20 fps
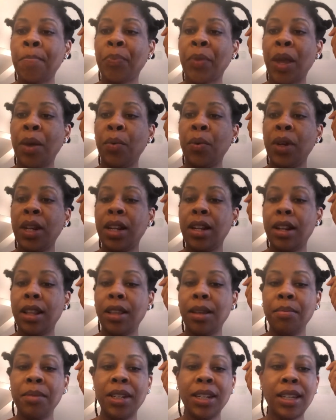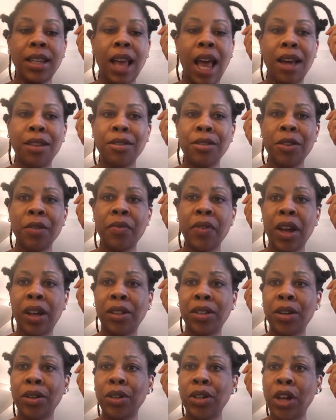And I don't know if I
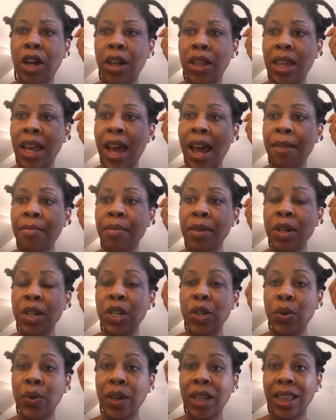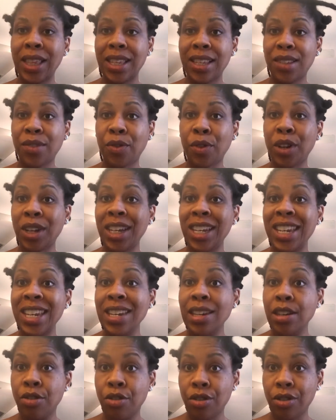told y'all that I've been doing this for
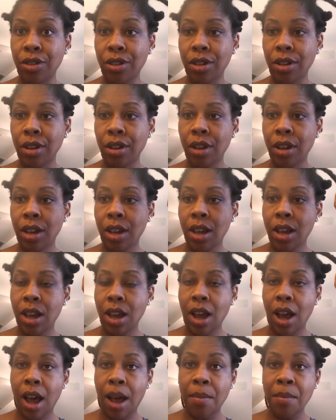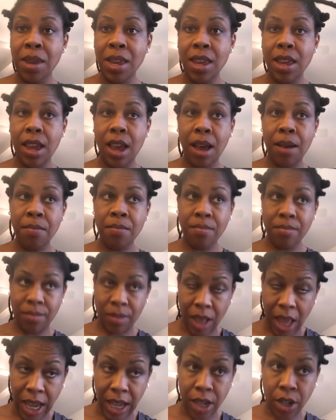years. I'm
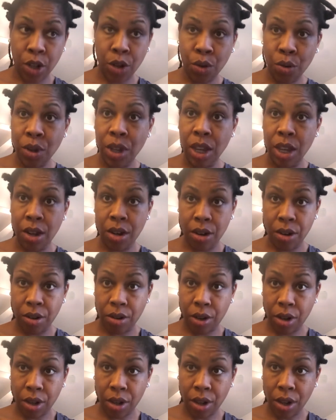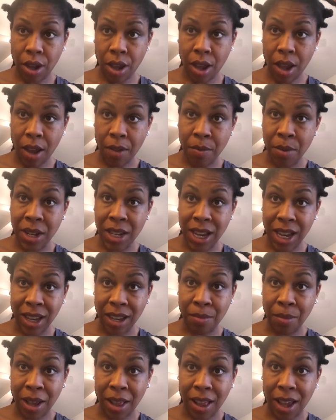like 2 years I've been
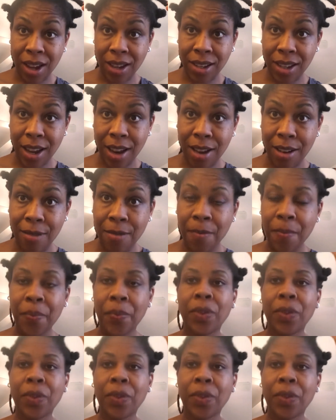taking my locks down.